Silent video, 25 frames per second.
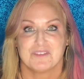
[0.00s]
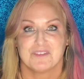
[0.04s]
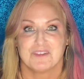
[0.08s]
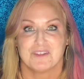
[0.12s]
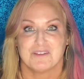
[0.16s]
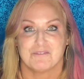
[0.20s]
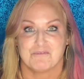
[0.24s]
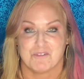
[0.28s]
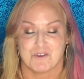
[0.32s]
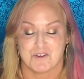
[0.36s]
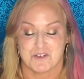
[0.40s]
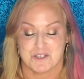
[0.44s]

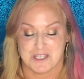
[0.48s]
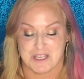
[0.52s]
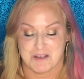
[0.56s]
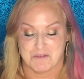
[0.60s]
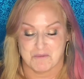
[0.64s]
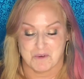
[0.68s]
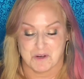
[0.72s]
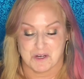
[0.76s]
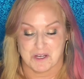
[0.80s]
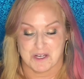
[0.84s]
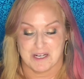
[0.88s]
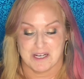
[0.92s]
The first
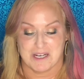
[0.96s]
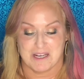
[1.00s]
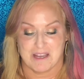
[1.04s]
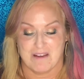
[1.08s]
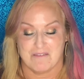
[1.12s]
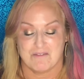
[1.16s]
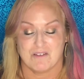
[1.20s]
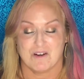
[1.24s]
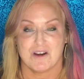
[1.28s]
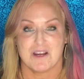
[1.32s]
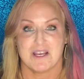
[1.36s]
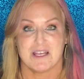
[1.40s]
thing we're going to
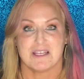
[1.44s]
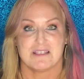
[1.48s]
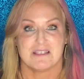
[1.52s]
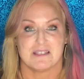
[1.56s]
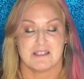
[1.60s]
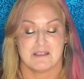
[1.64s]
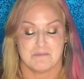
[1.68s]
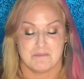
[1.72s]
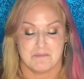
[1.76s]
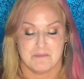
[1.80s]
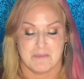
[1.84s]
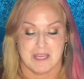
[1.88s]
cover is
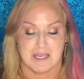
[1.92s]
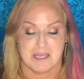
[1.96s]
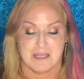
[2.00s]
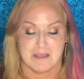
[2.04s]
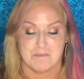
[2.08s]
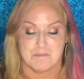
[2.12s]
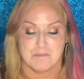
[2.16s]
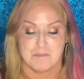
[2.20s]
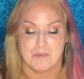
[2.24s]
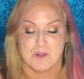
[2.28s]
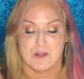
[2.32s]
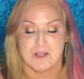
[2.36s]
the
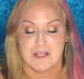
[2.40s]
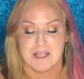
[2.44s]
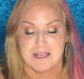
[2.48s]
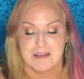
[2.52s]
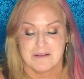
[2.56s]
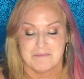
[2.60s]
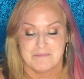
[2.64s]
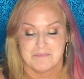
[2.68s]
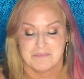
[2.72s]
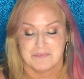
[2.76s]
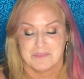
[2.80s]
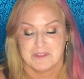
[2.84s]
makeup bullet.
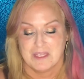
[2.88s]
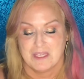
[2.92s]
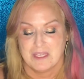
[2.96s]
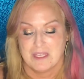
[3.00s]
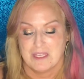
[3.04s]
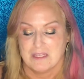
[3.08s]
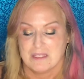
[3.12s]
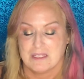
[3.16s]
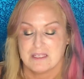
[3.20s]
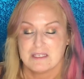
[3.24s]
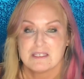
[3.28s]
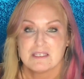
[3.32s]

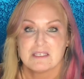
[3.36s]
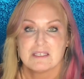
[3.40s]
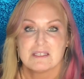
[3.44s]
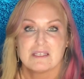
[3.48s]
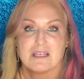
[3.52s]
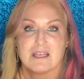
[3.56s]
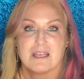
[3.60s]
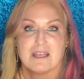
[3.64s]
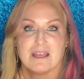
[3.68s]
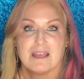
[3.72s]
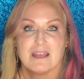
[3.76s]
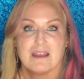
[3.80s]
This is
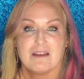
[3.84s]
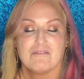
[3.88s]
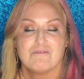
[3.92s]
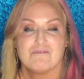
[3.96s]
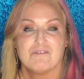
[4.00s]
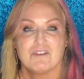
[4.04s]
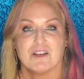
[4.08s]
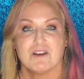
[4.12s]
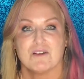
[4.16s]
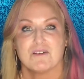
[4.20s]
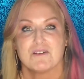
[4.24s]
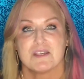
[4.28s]
a
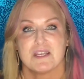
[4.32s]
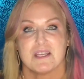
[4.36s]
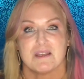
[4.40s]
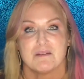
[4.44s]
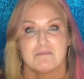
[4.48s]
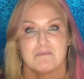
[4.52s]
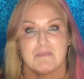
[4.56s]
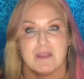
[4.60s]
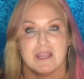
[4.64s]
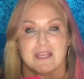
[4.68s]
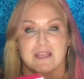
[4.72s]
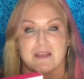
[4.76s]

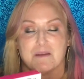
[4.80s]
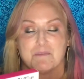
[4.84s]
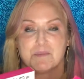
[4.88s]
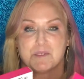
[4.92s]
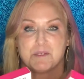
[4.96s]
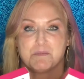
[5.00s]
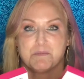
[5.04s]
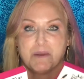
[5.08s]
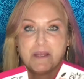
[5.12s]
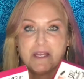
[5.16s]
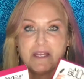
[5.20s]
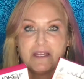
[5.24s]
fingertip makeup
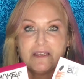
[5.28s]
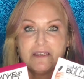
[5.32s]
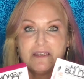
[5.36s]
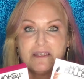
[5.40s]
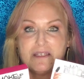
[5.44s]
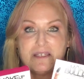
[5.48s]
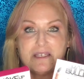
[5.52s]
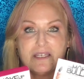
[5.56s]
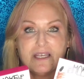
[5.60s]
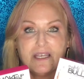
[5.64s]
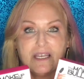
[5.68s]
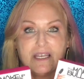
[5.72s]

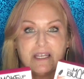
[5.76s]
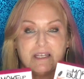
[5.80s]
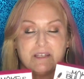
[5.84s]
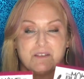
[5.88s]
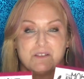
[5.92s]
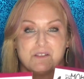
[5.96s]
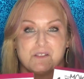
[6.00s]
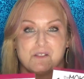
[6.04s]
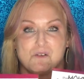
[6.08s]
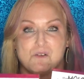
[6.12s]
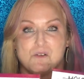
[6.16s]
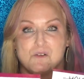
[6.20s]
sponge. It
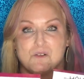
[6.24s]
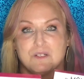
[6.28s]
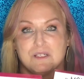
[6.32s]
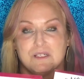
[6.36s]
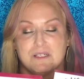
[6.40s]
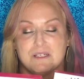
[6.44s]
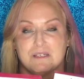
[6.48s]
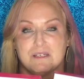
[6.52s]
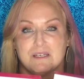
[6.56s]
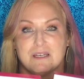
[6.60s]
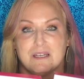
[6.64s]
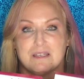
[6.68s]
is sold
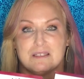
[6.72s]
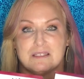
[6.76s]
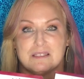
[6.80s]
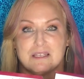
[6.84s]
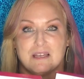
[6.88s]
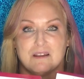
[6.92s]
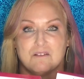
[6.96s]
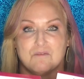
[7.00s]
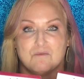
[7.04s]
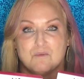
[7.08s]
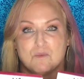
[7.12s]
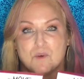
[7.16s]
in a
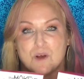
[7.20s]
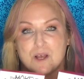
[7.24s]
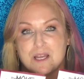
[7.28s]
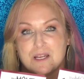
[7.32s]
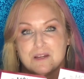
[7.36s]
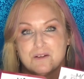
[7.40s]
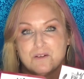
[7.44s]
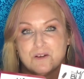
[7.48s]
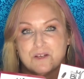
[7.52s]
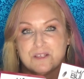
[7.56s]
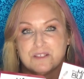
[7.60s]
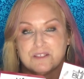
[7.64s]
set of
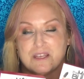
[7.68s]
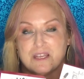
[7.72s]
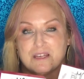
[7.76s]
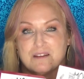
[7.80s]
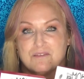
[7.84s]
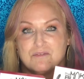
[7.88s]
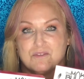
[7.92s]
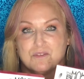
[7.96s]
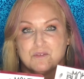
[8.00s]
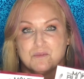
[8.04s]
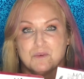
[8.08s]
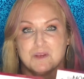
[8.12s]
1 or a set
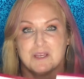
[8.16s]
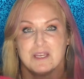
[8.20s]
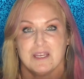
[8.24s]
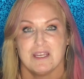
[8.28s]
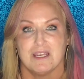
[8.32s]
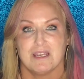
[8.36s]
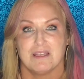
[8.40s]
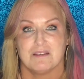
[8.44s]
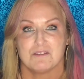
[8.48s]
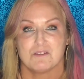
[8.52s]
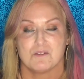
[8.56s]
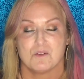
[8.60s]
of
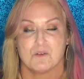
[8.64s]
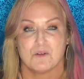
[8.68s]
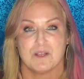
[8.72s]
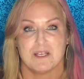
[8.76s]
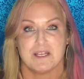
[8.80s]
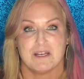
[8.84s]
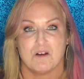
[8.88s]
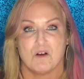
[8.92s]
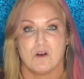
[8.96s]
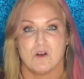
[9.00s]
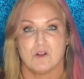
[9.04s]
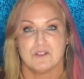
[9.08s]
3. It's sold
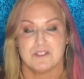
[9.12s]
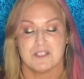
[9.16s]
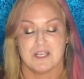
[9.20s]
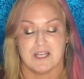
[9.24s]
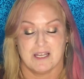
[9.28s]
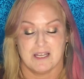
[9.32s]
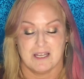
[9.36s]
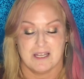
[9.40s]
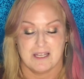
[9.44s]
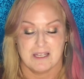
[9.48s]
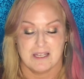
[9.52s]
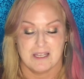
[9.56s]
at
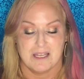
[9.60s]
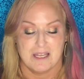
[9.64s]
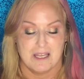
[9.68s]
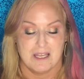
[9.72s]
Ulta.